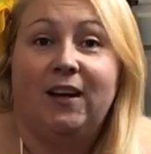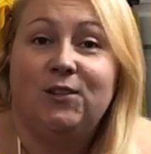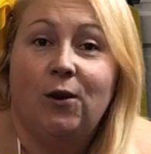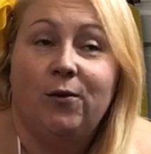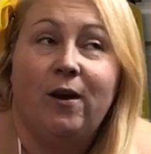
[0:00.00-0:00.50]
I
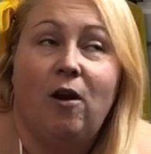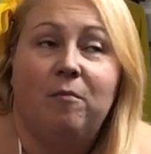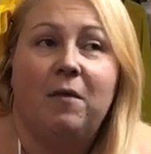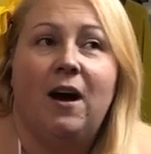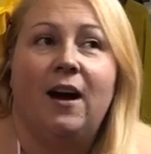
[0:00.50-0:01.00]
showed it
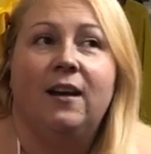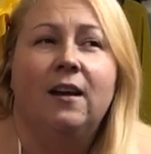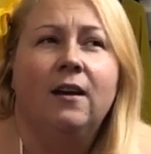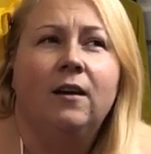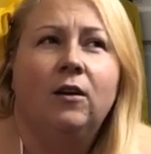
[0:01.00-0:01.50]
on my
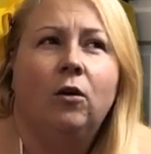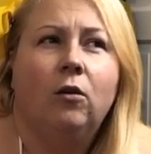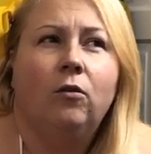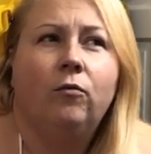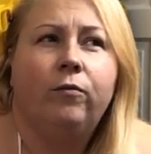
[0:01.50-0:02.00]

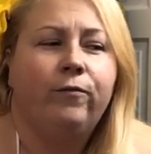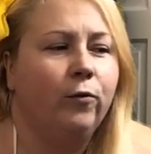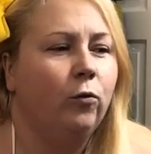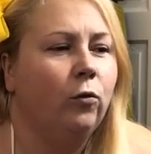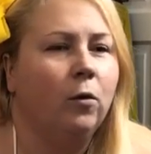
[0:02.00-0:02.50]

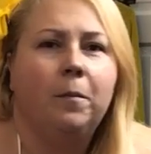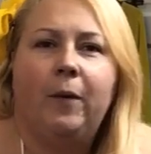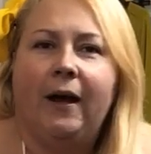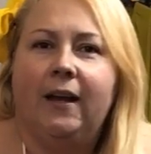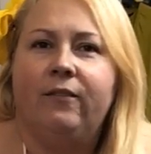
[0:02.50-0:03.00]
food
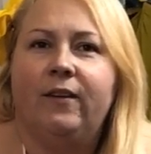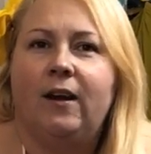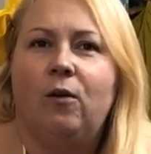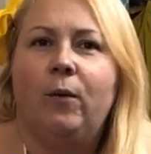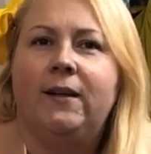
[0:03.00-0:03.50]
unpacking
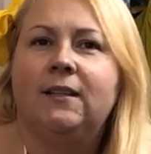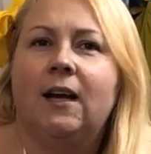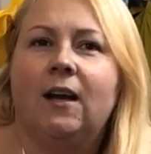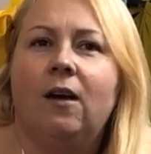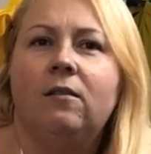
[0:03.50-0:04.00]
video. Where did
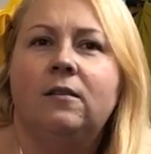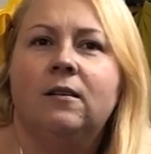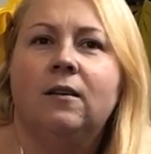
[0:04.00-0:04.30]
that go?